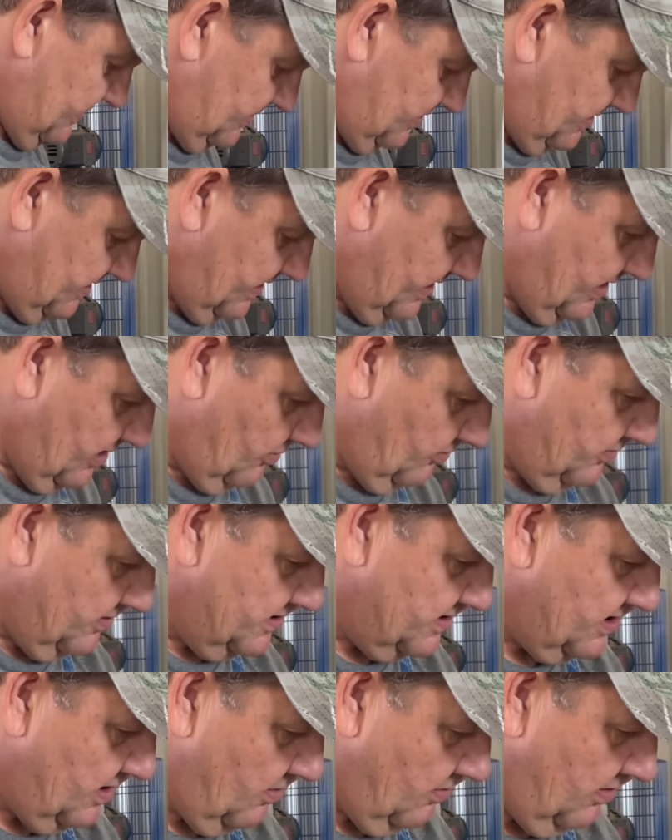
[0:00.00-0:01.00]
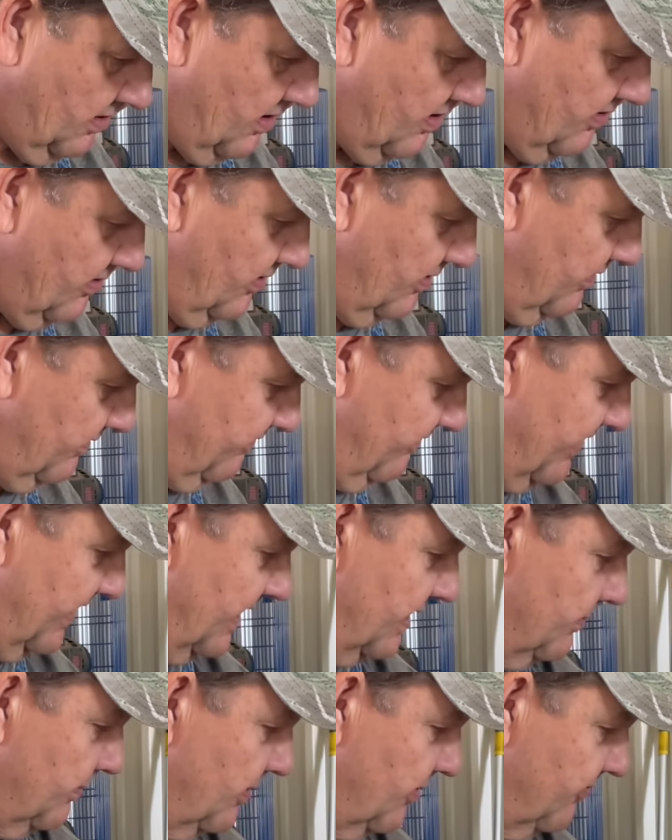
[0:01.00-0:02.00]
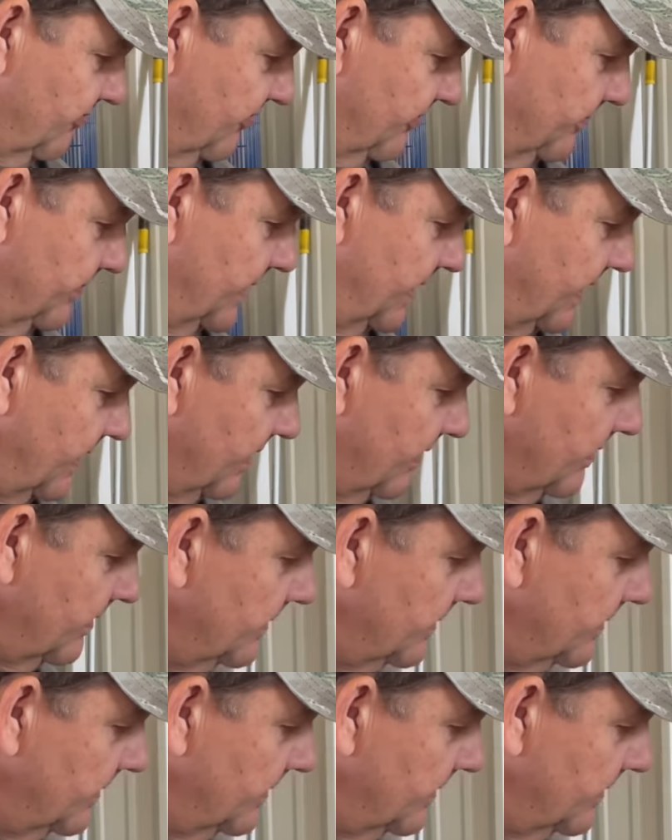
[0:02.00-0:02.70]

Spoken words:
seal was no longer available from Deere.